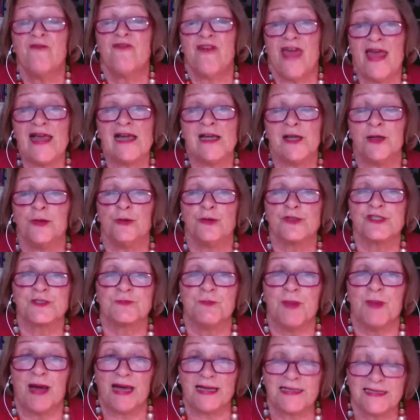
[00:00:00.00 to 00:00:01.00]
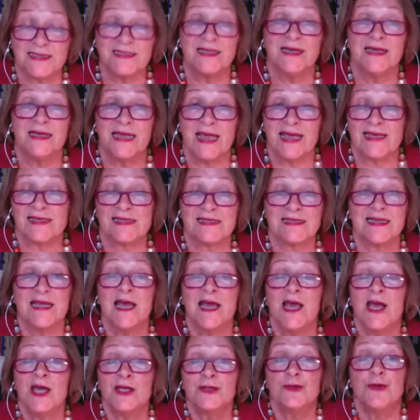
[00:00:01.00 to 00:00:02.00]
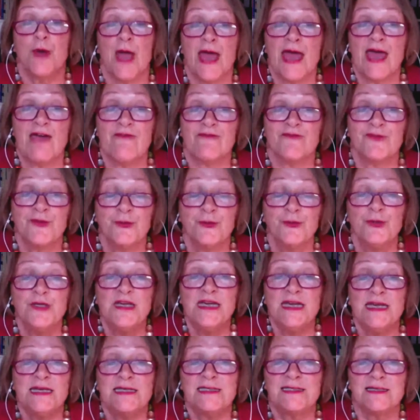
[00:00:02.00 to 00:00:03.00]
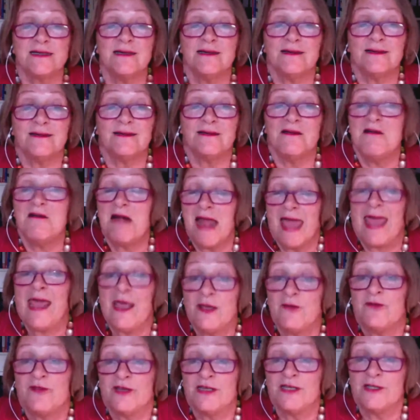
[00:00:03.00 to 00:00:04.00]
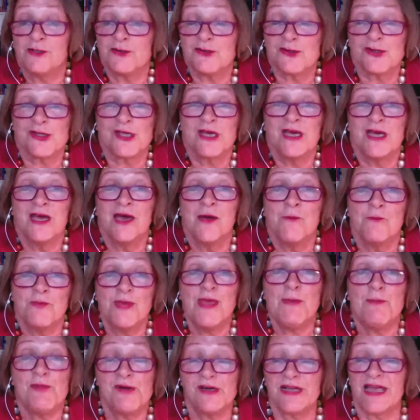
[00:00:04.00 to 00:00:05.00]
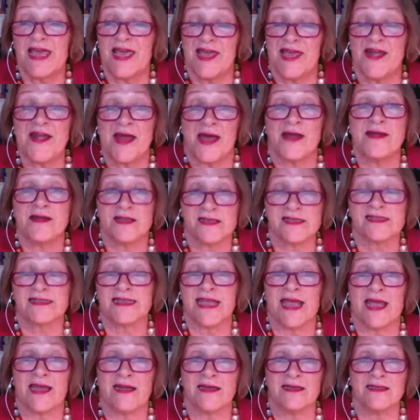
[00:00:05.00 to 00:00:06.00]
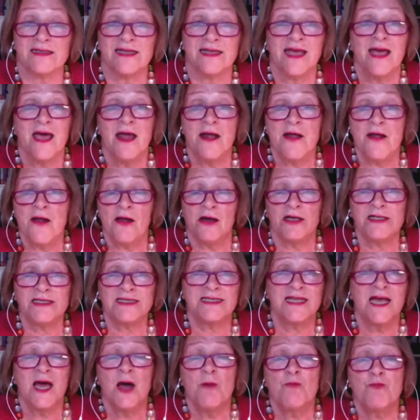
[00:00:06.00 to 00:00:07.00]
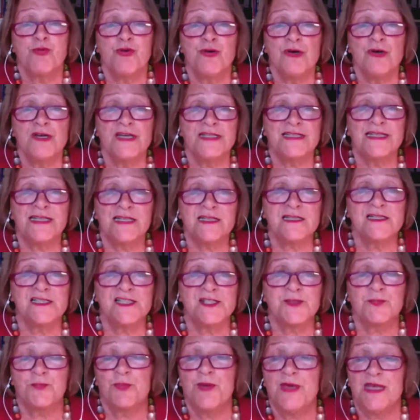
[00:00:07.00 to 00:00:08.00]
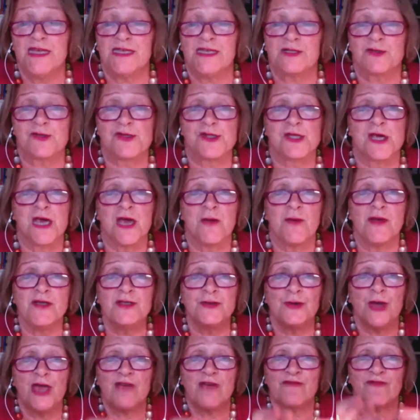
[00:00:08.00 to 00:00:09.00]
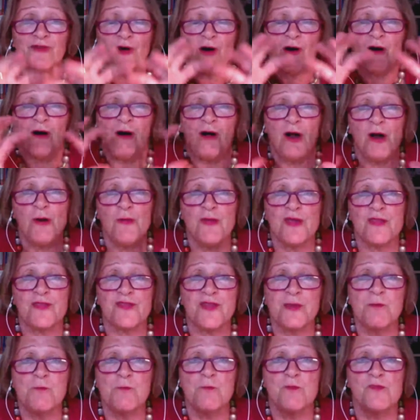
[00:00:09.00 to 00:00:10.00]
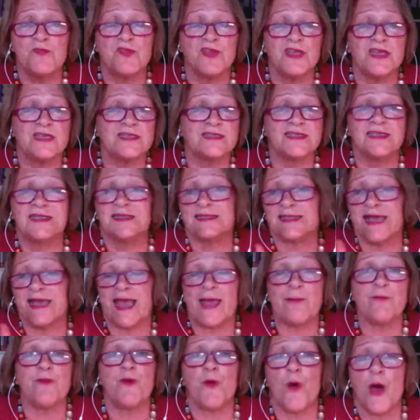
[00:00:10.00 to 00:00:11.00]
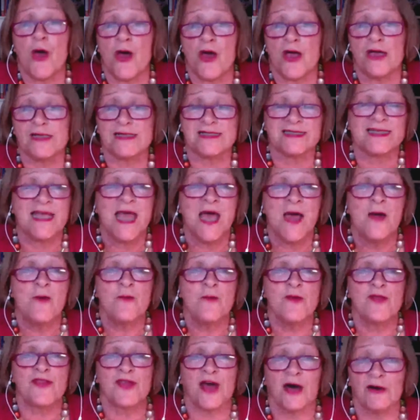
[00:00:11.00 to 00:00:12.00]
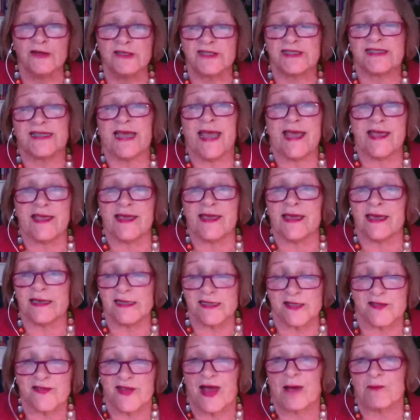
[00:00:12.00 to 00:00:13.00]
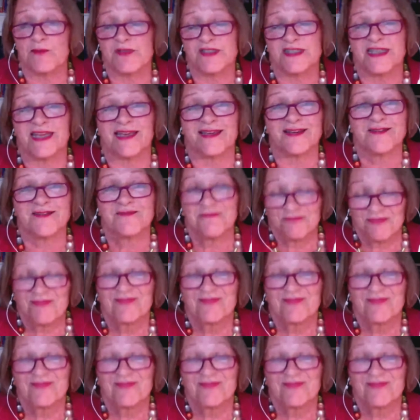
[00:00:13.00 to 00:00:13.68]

values. But yes, you need a language people can understand, not political speech. When you have always the same words without saying something.